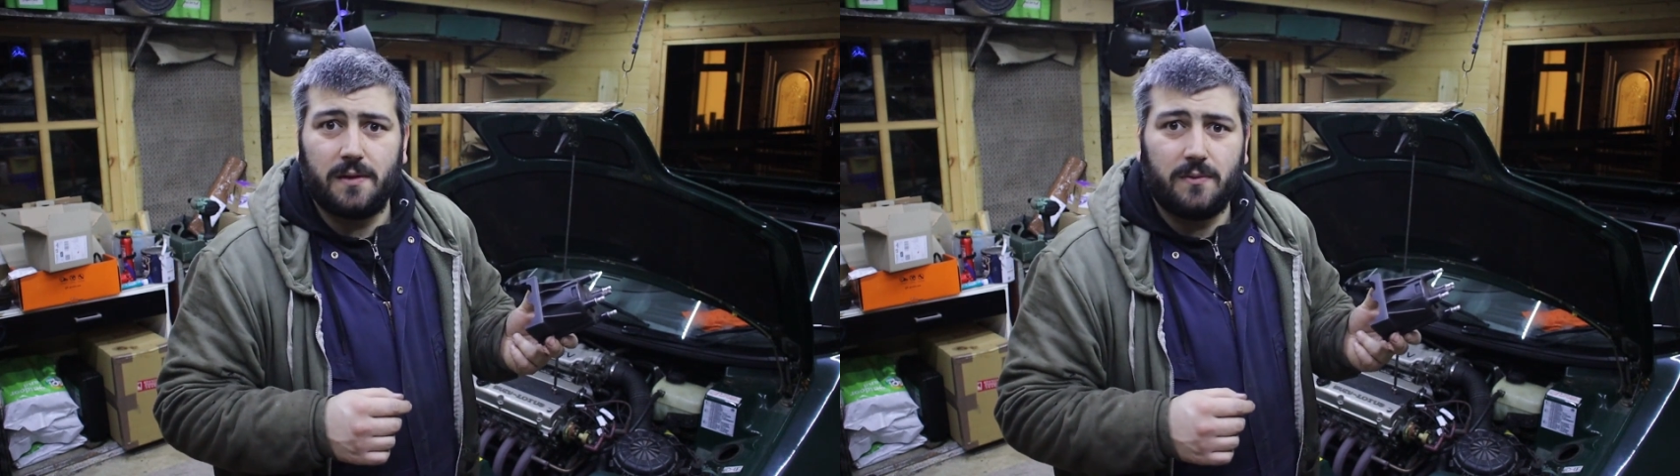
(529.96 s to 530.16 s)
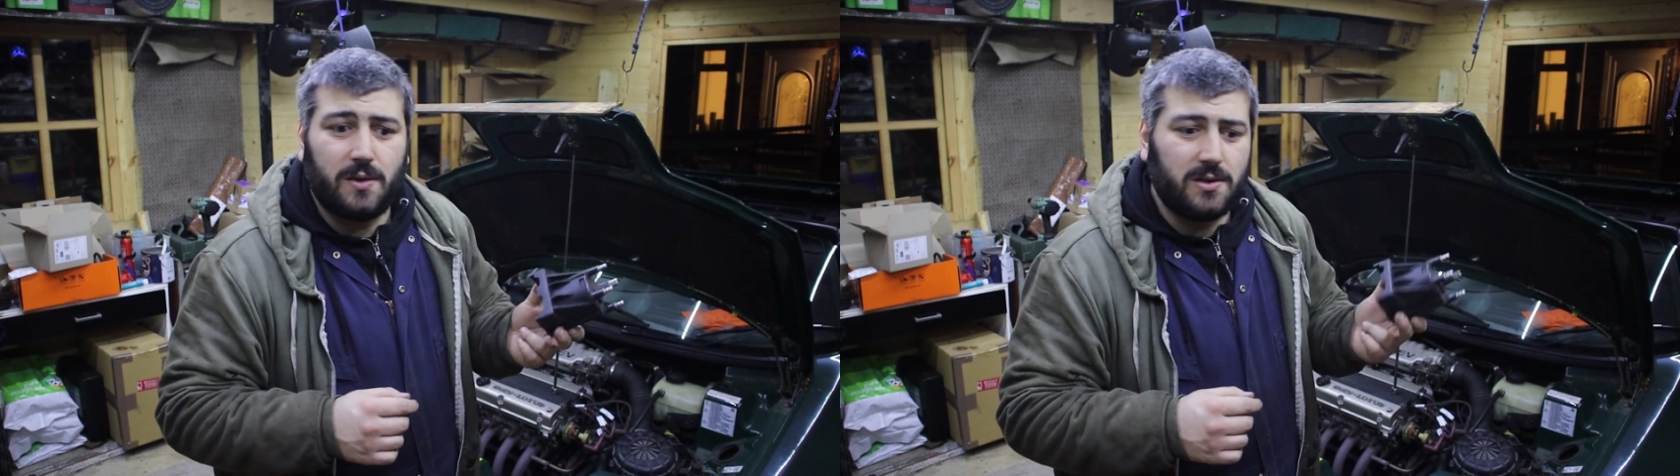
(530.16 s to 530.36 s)

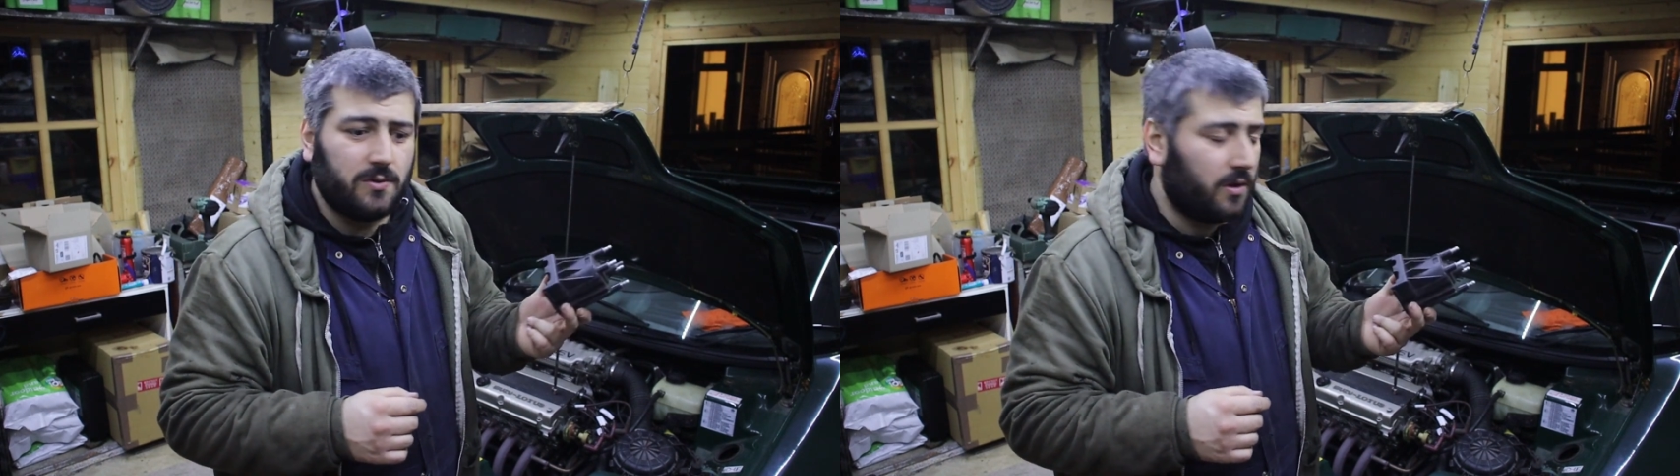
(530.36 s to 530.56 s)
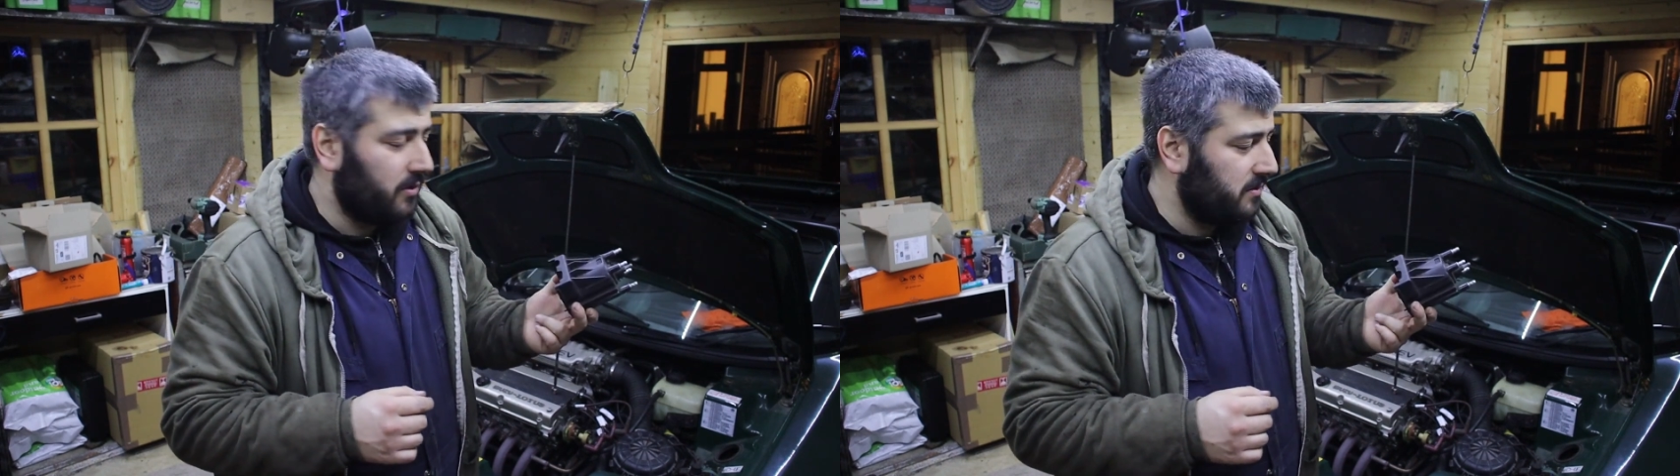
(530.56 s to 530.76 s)
When
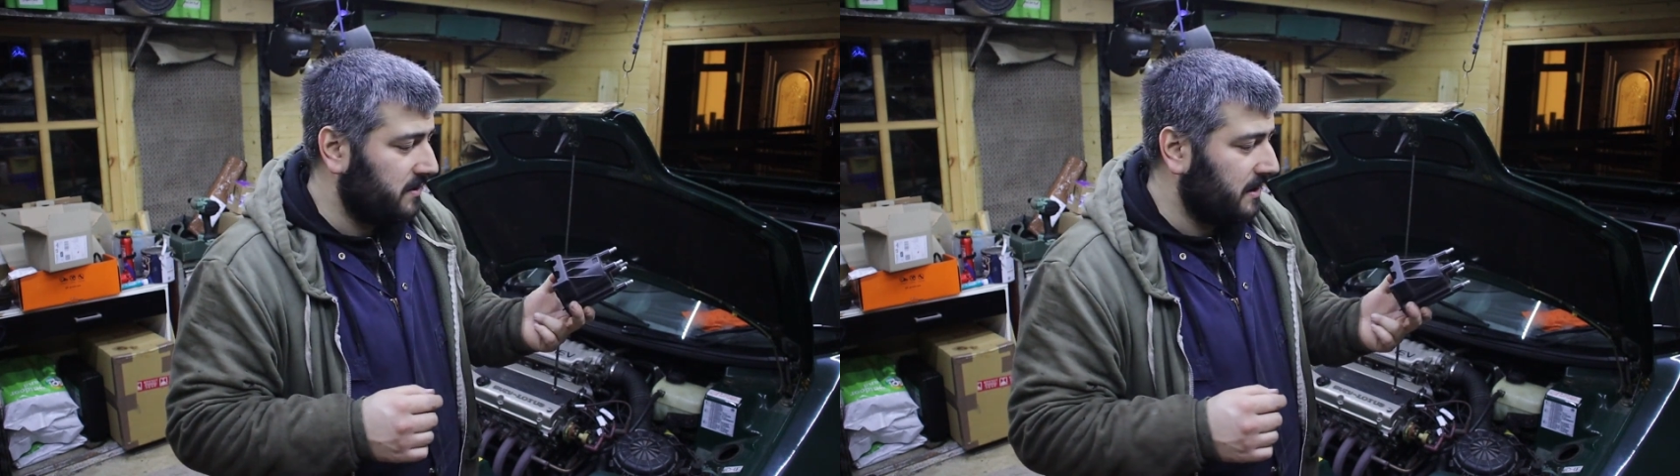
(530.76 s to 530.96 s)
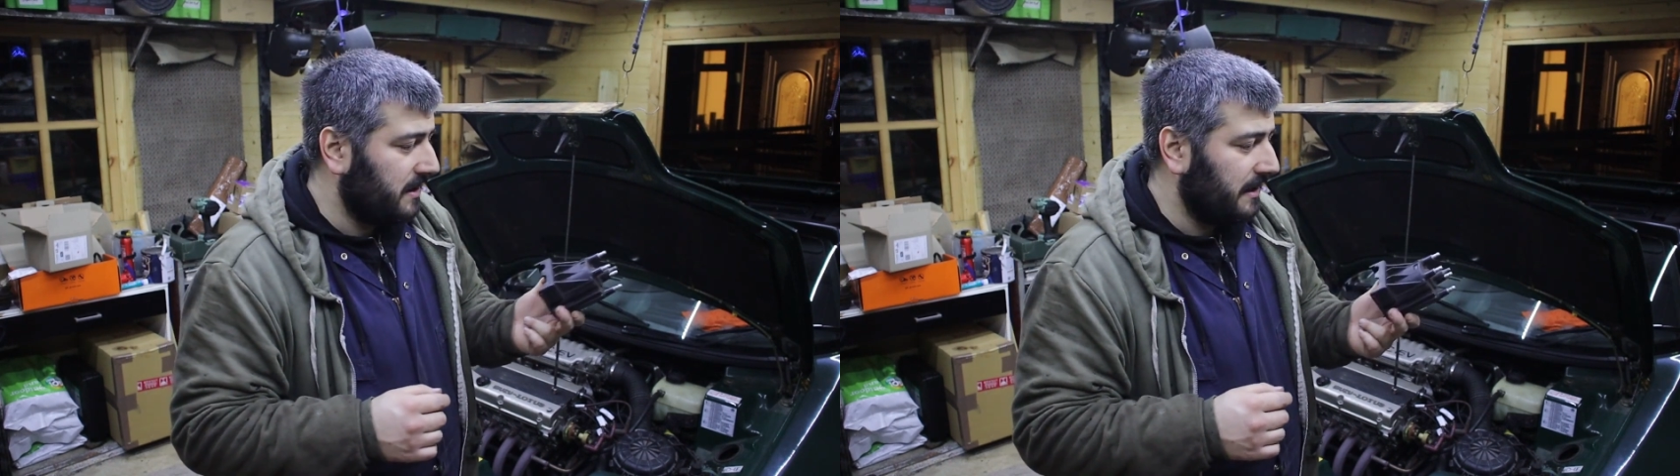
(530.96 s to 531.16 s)
you
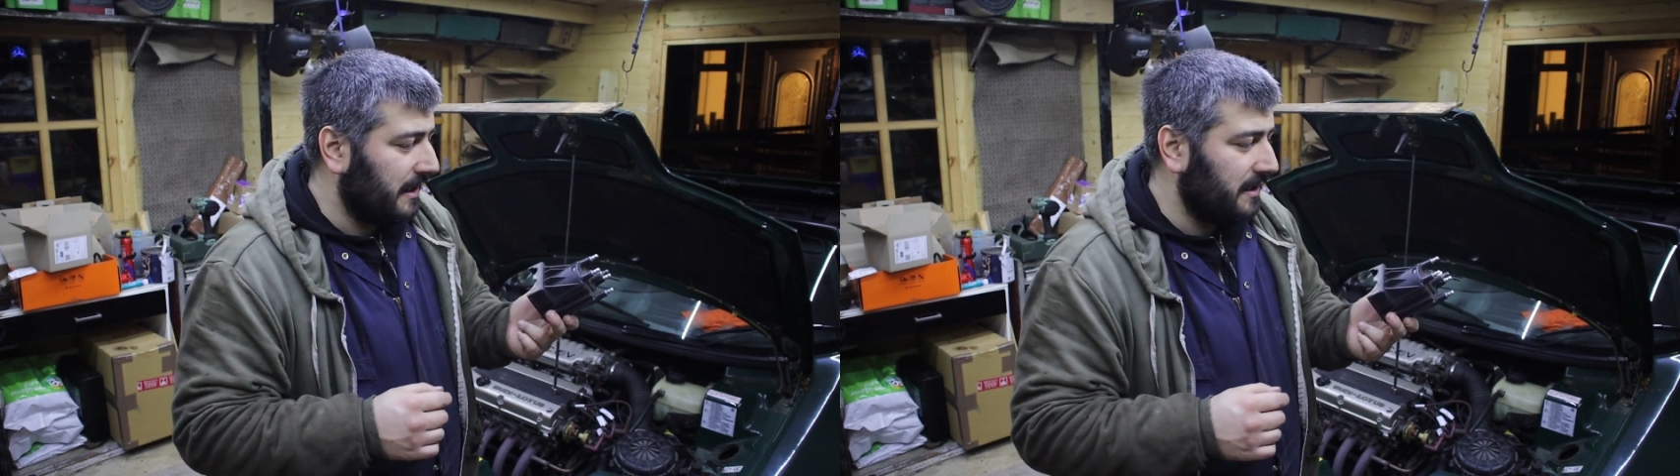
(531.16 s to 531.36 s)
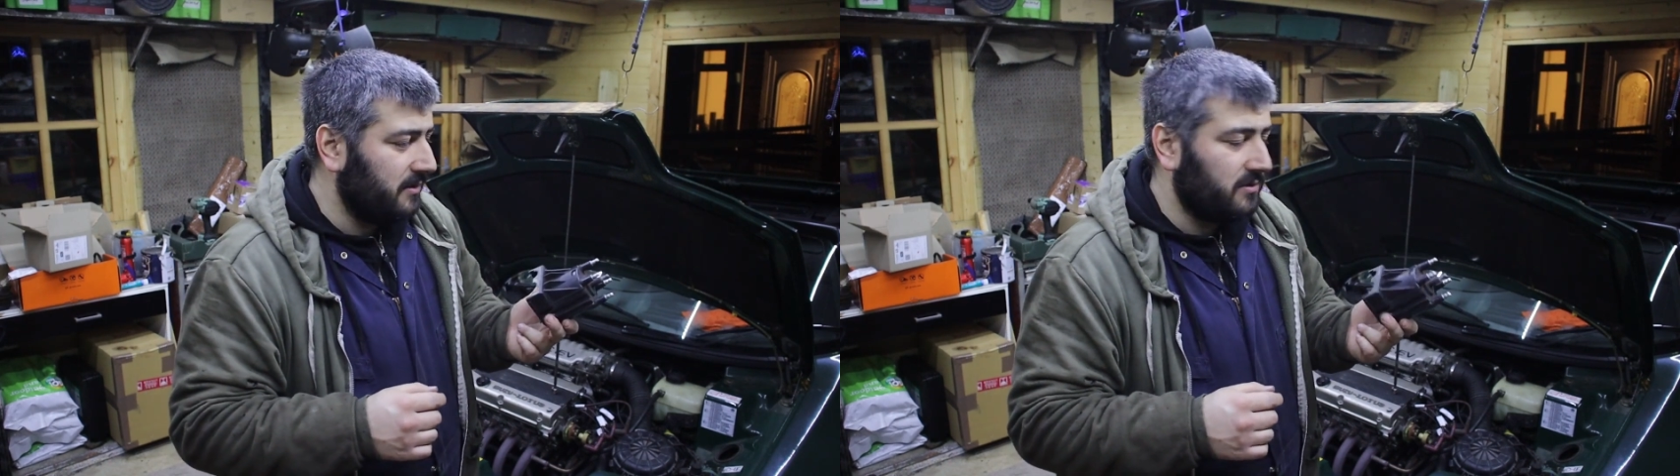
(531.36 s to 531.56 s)
own an Elan,